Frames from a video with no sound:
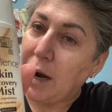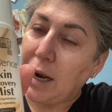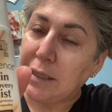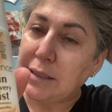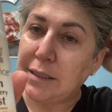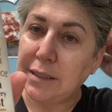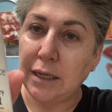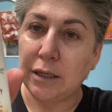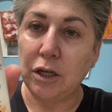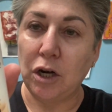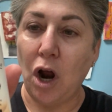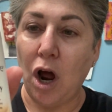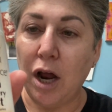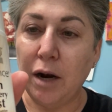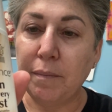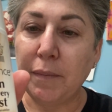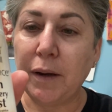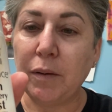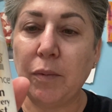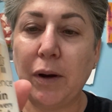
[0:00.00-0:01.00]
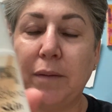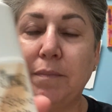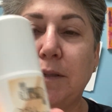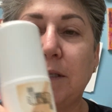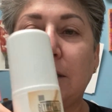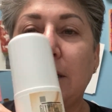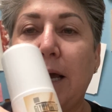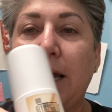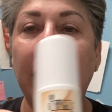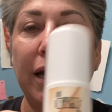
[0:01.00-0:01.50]
I sell it on my
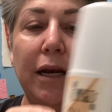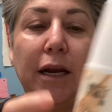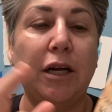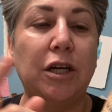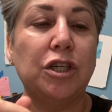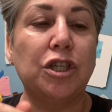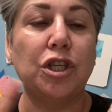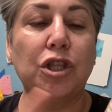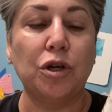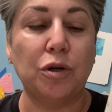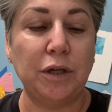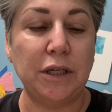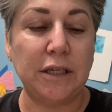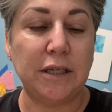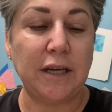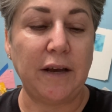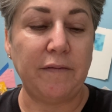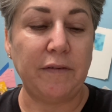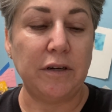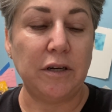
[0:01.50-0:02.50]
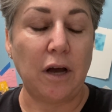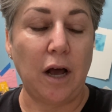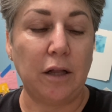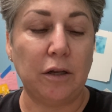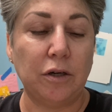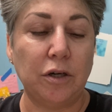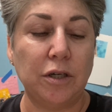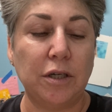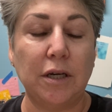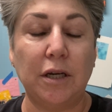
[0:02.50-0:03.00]
website. It is
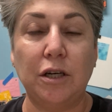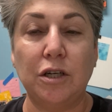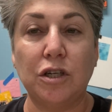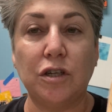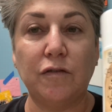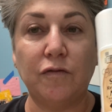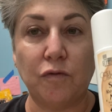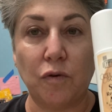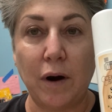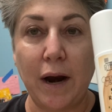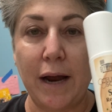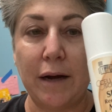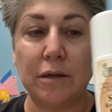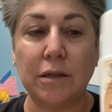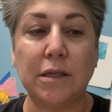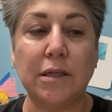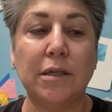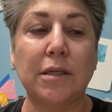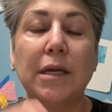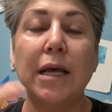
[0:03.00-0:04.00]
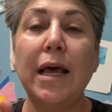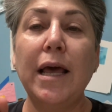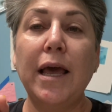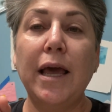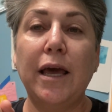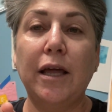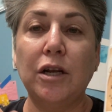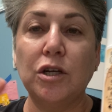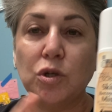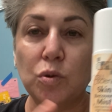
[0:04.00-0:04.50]
$37. It is four ounces.
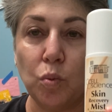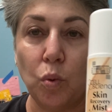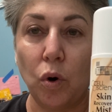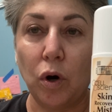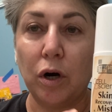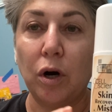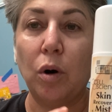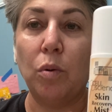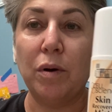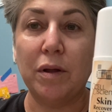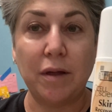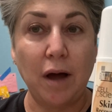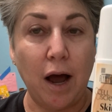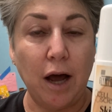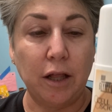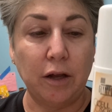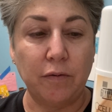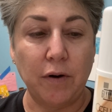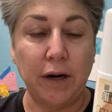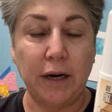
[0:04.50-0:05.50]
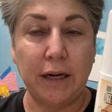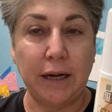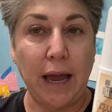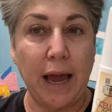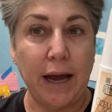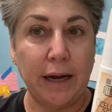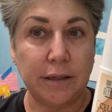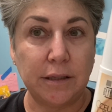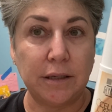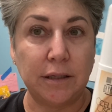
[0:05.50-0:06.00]
It is water with hyaluronic
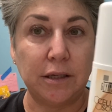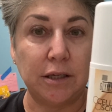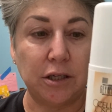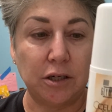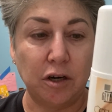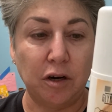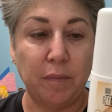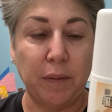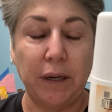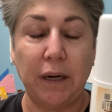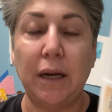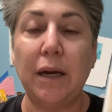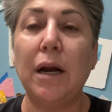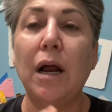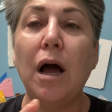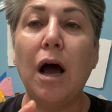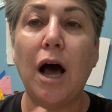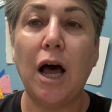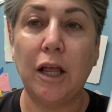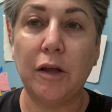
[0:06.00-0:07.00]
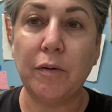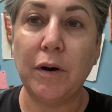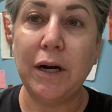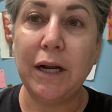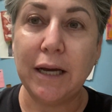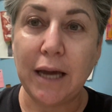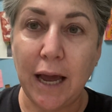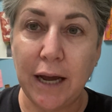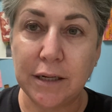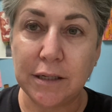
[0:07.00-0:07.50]
acid serum in it.
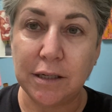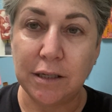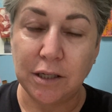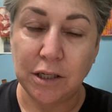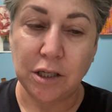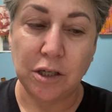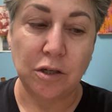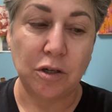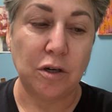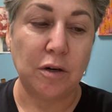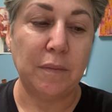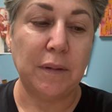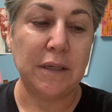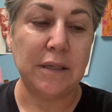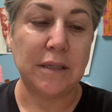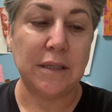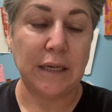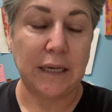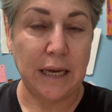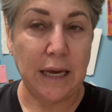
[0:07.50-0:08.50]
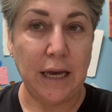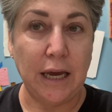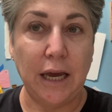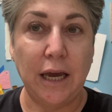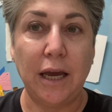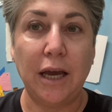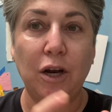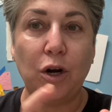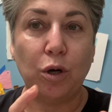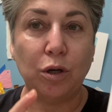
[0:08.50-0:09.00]
Hyaluronic acid serum is the
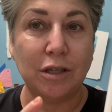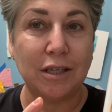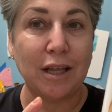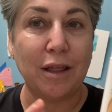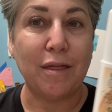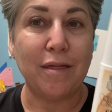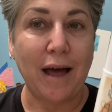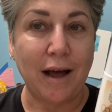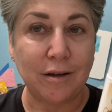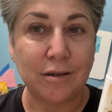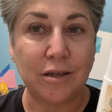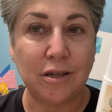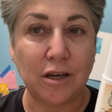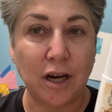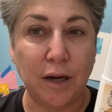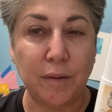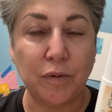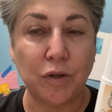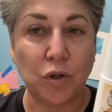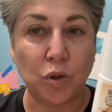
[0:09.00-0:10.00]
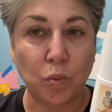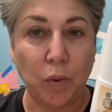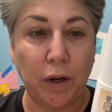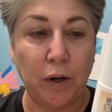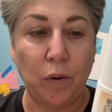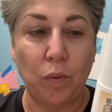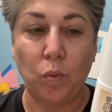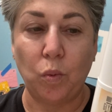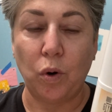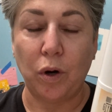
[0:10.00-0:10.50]
key. It holds a thousand times its weight
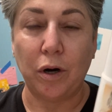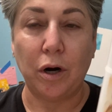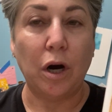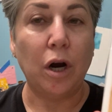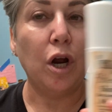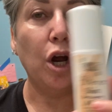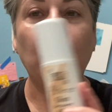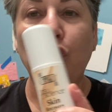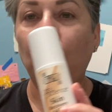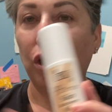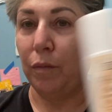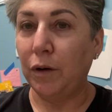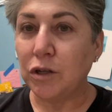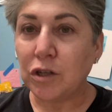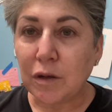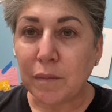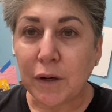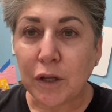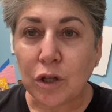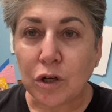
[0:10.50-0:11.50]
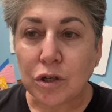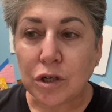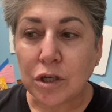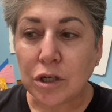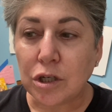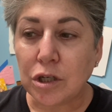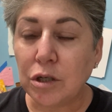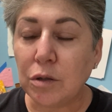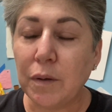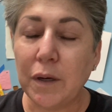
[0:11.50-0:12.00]
in water. Nobody's going to be
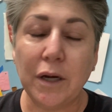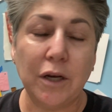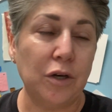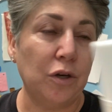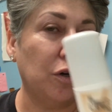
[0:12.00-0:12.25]
allergic to it.